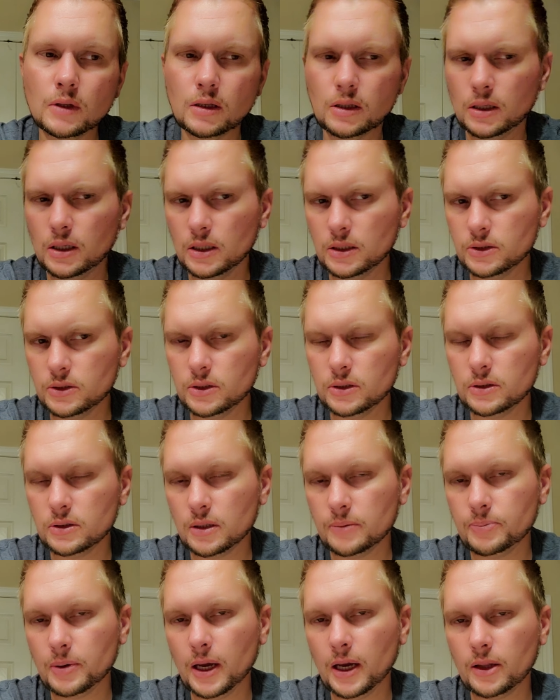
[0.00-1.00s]
It's just the
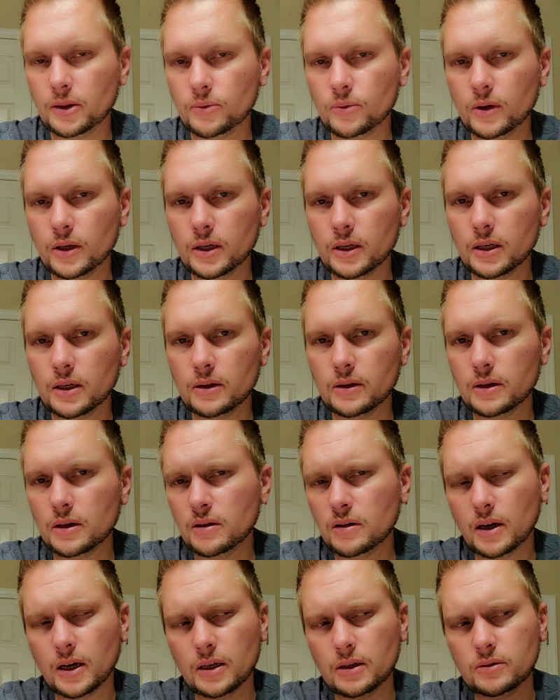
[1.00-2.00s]
pathway of getting there.
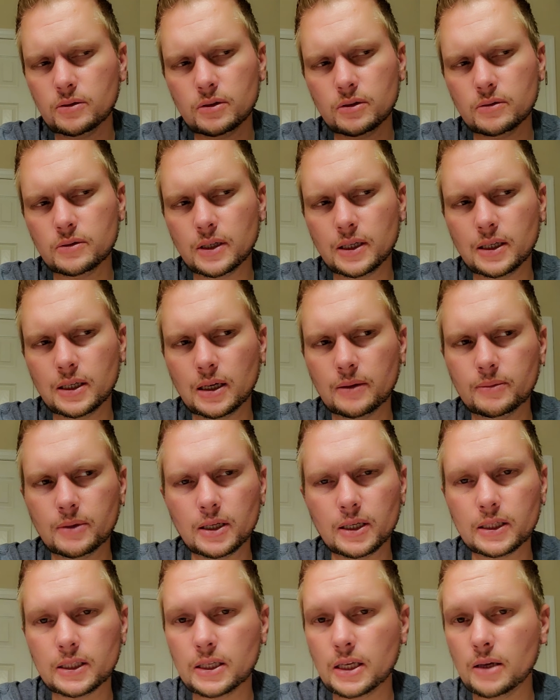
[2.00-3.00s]
I don't know that. I'm not
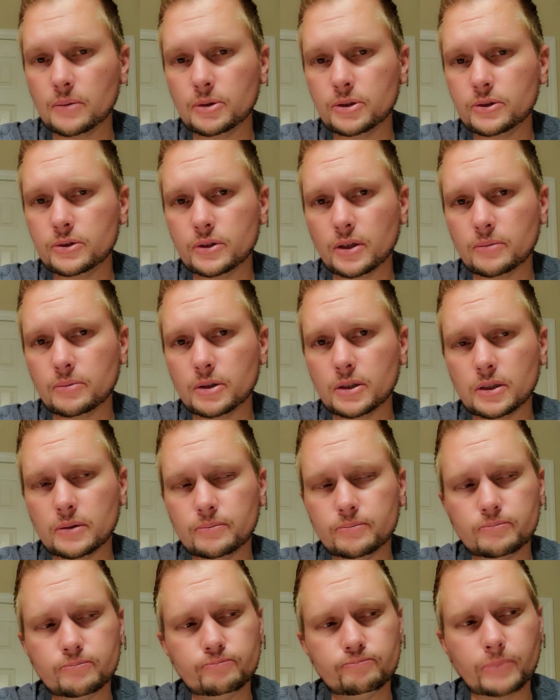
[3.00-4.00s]
a chemist. I'm not a
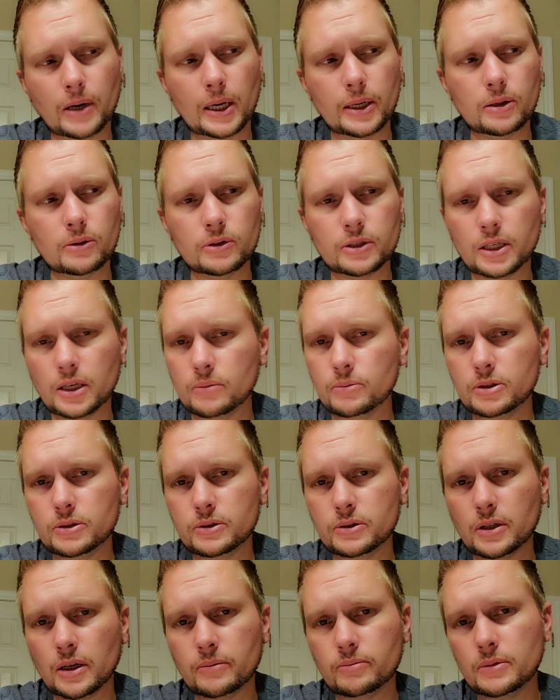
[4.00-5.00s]

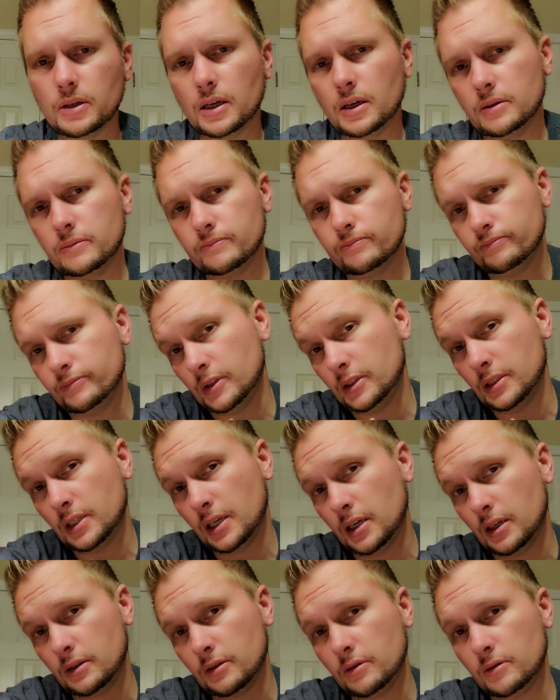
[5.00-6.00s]
biochemist. I'm not a
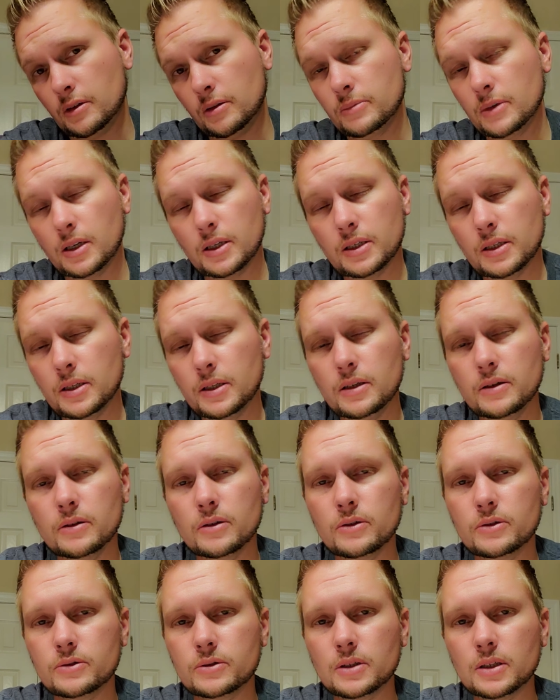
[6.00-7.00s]
doctor. I'm not any of
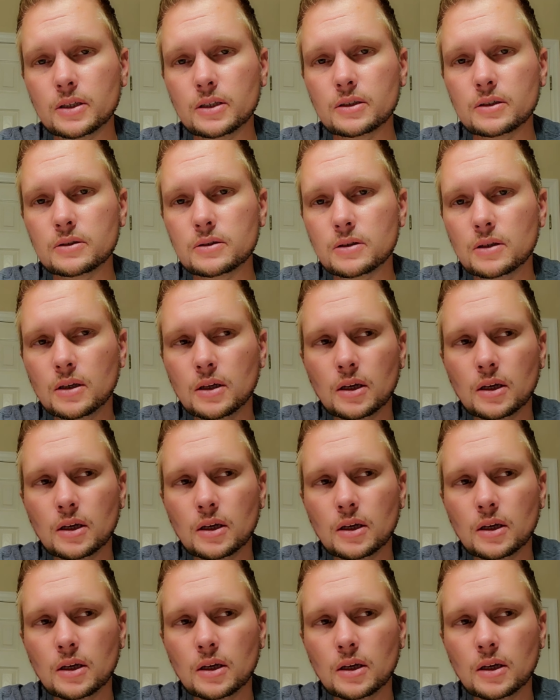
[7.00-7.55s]
those things.